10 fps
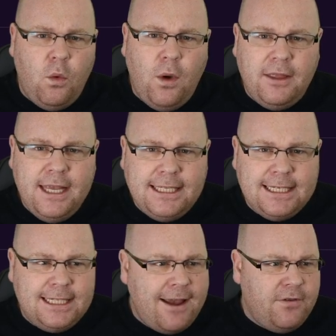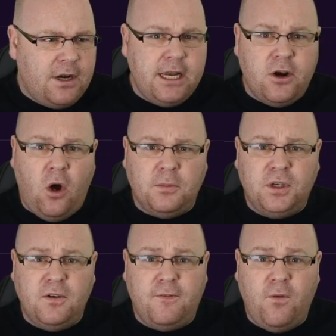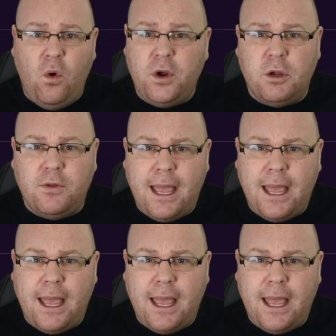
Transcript: well, this is definitely an option for you.